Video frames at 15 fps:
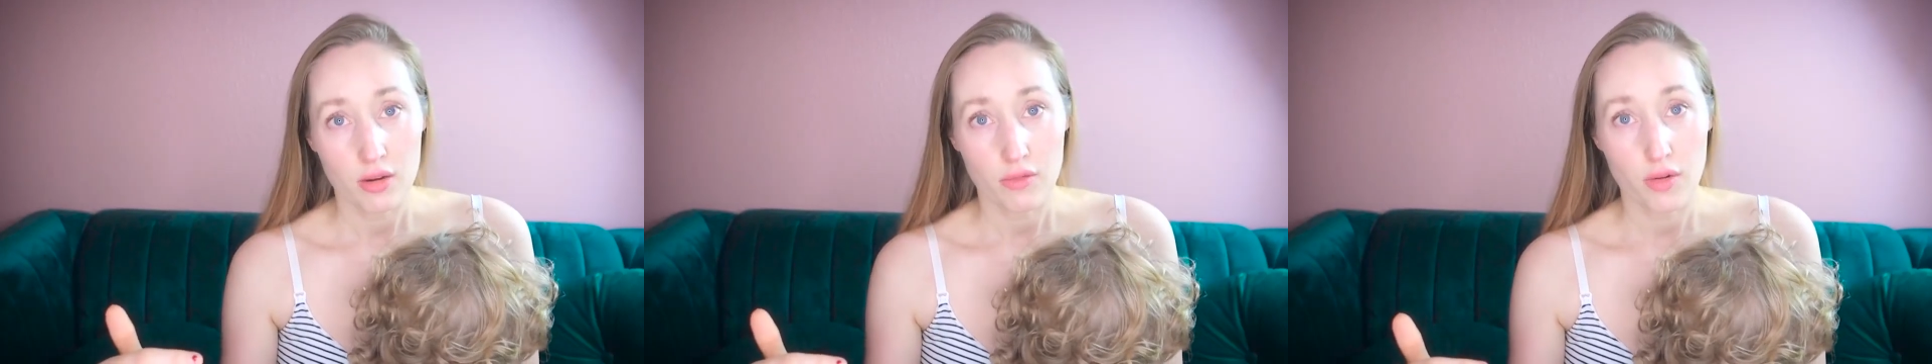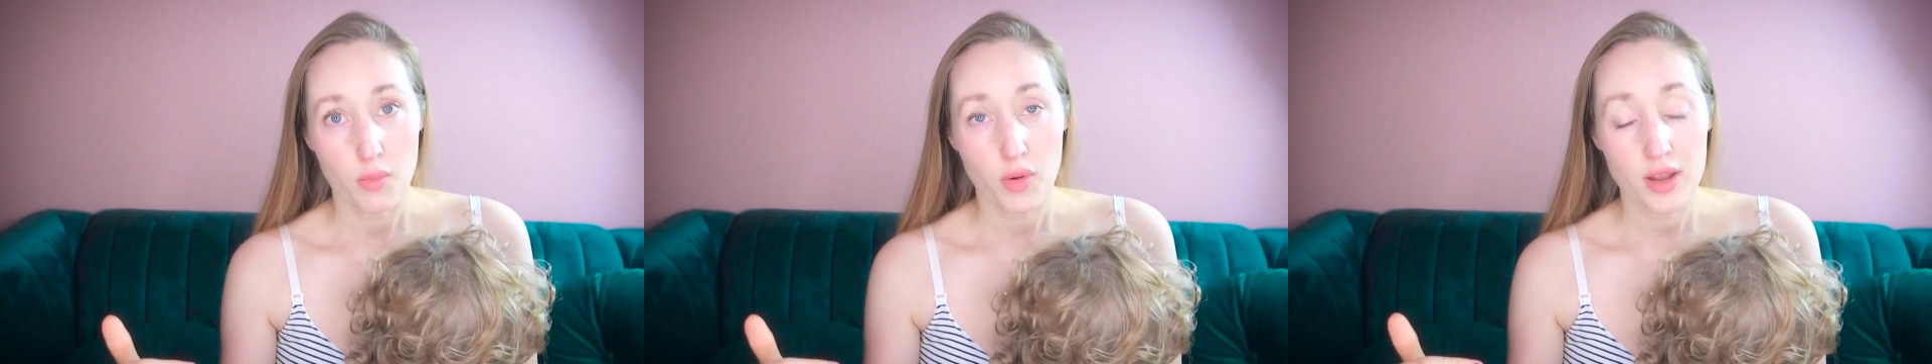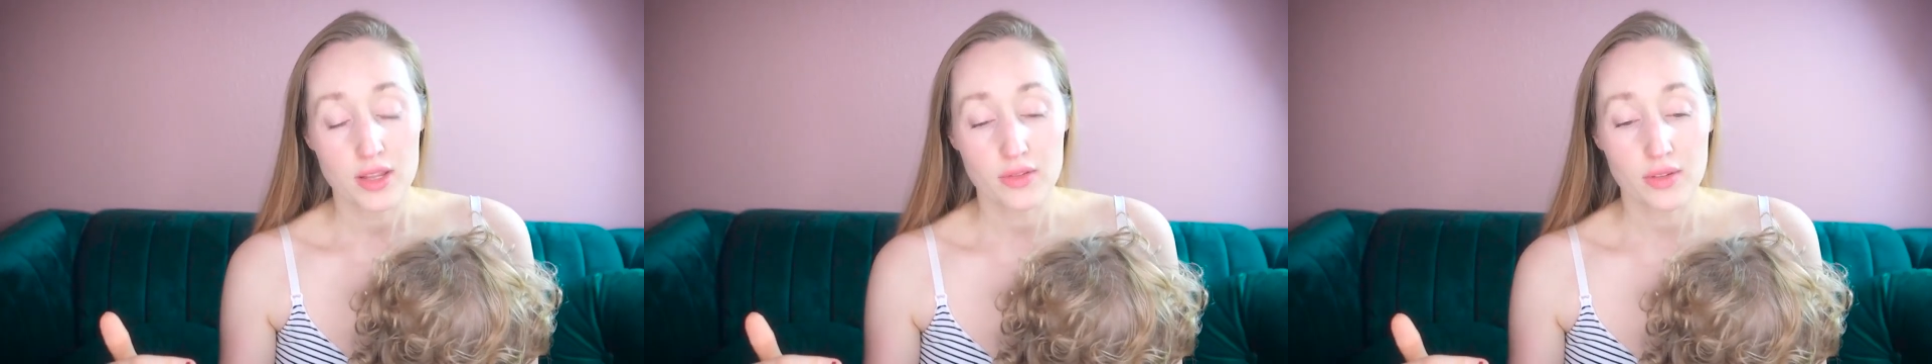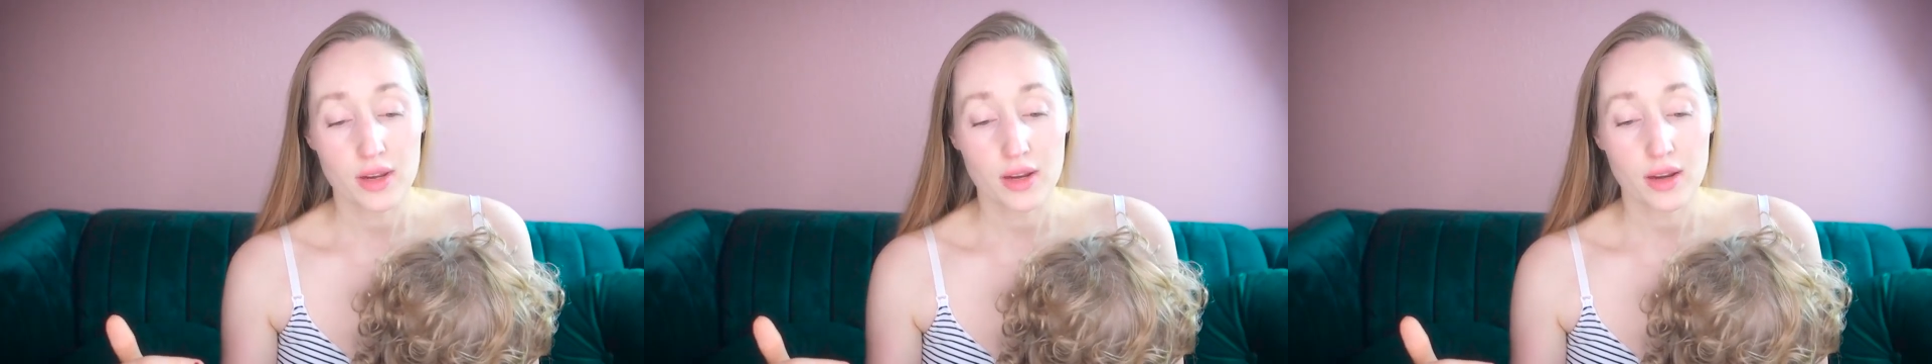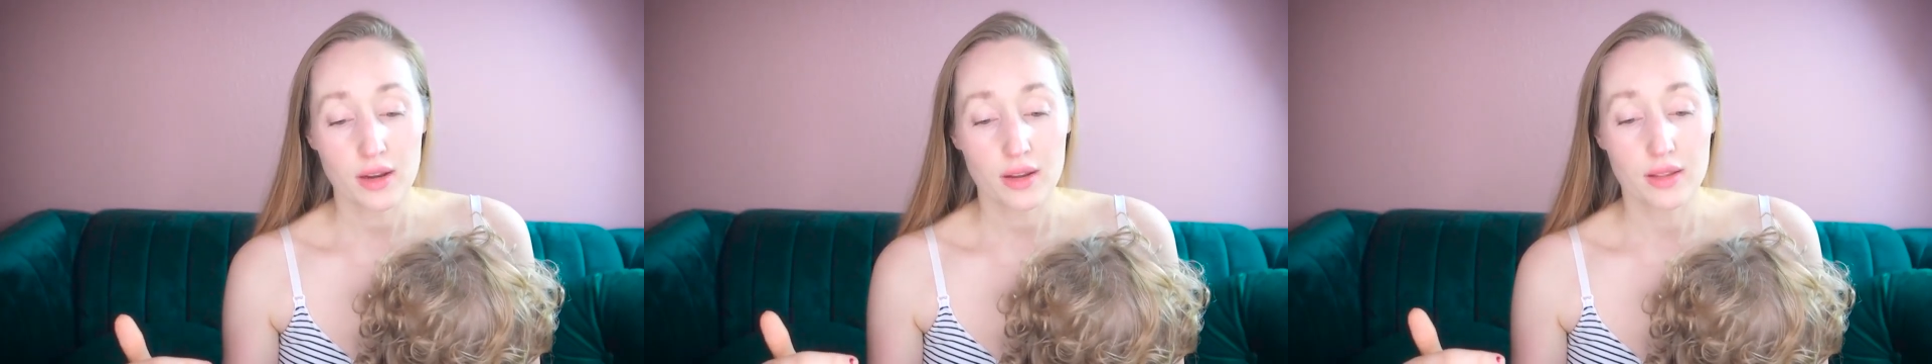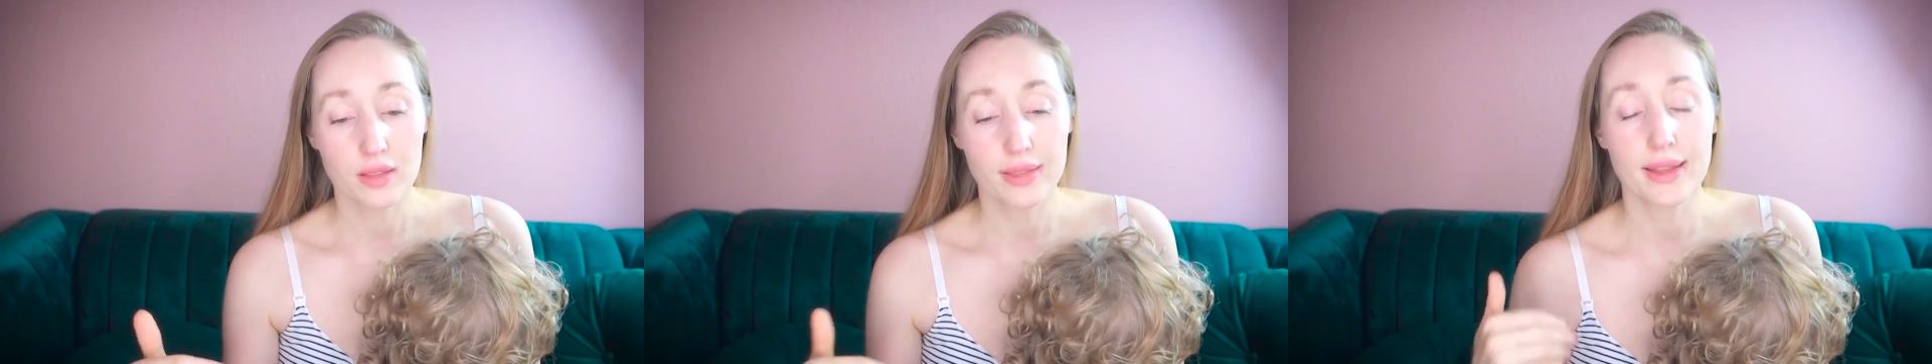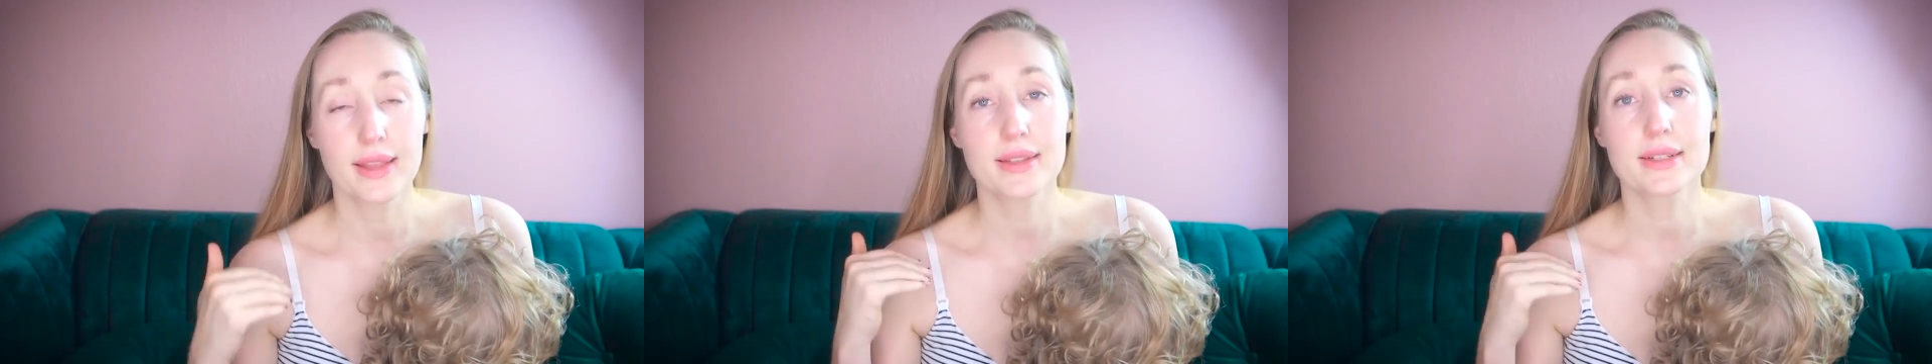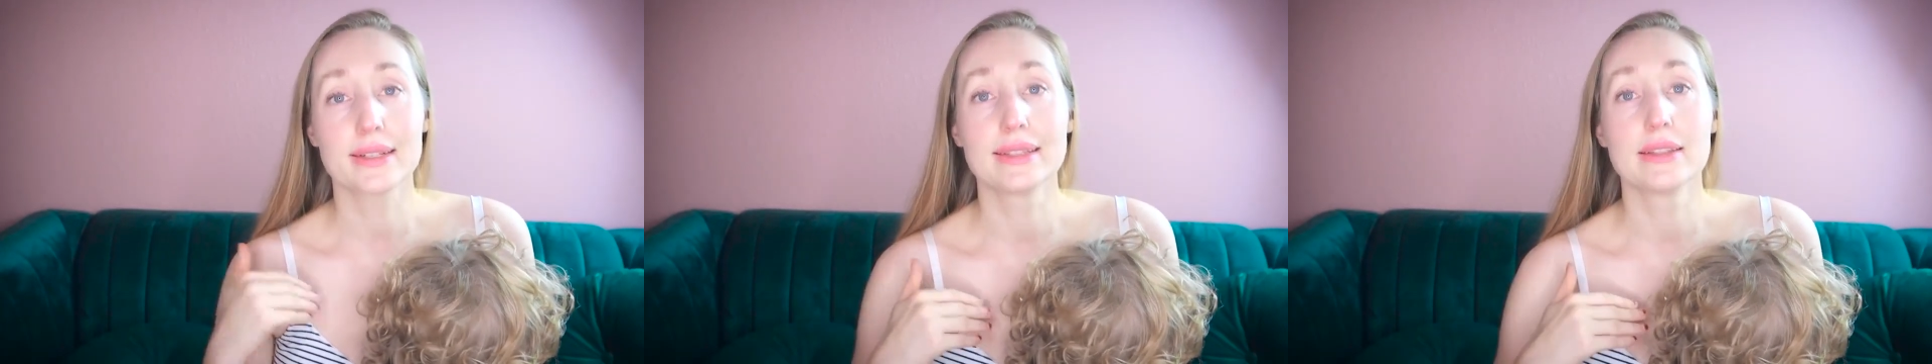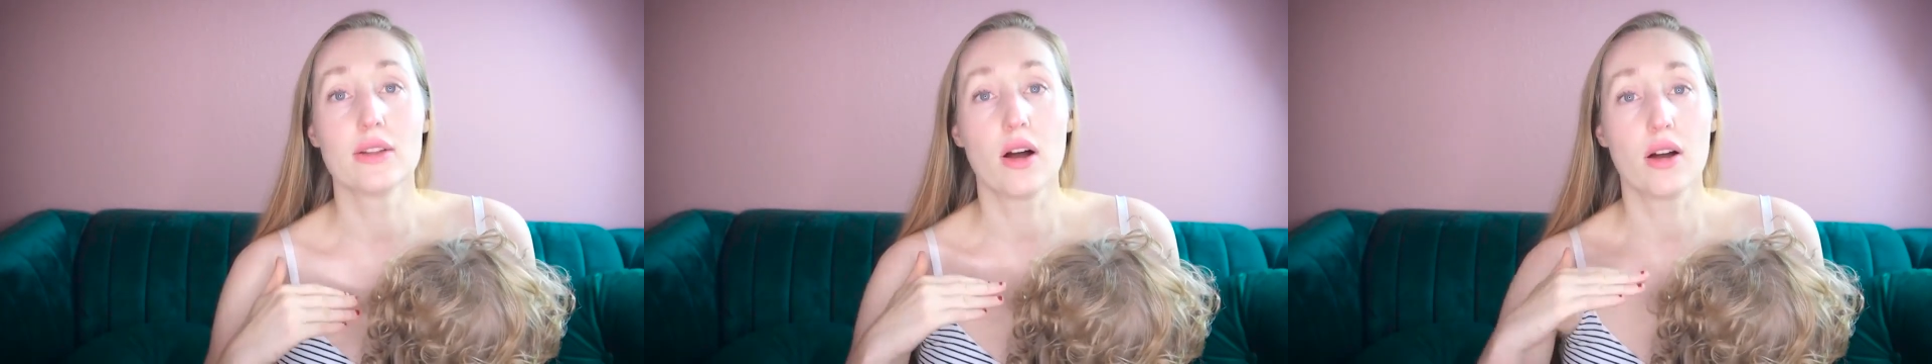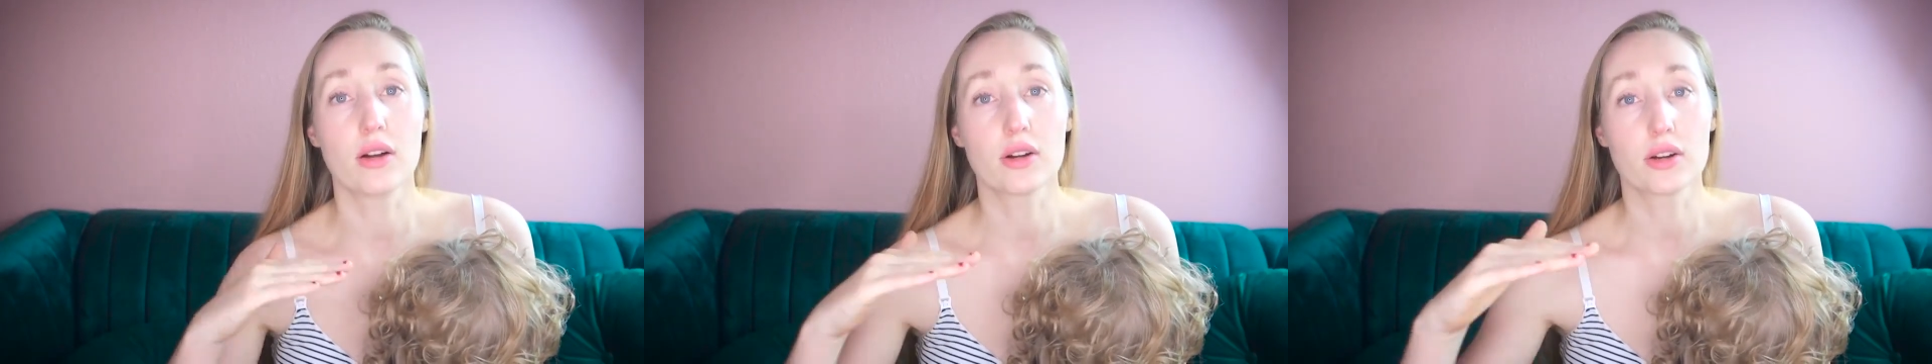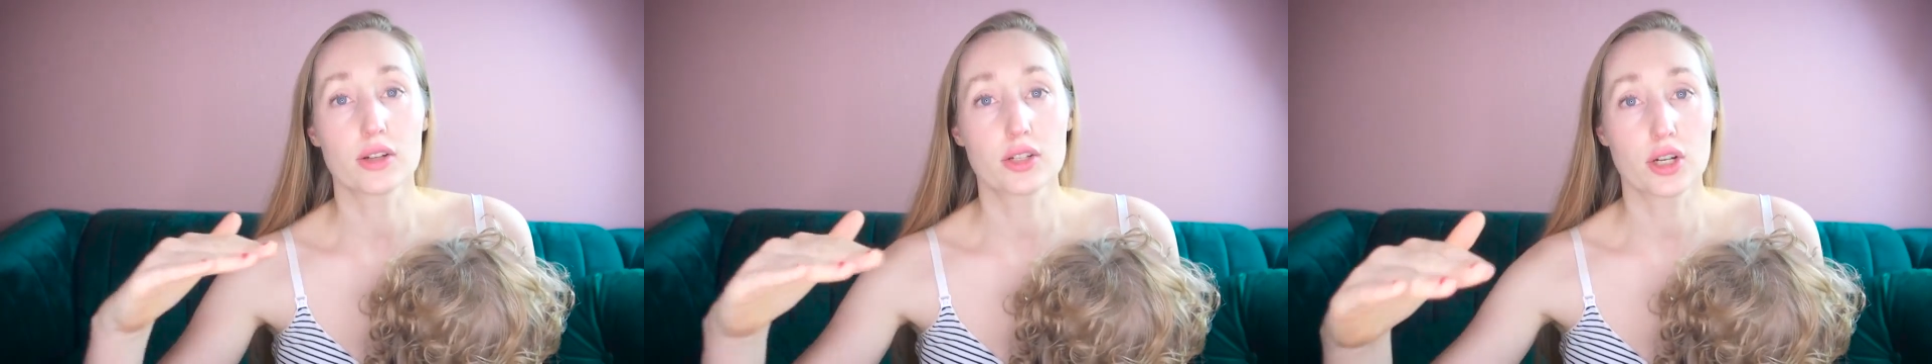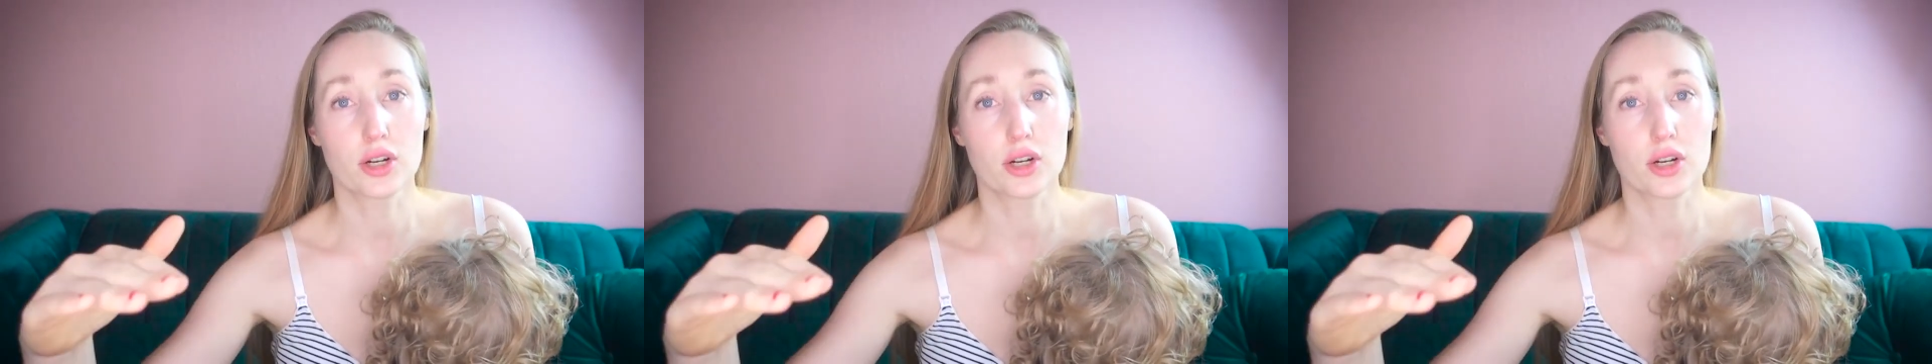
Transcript: for breastfeeding leads to longer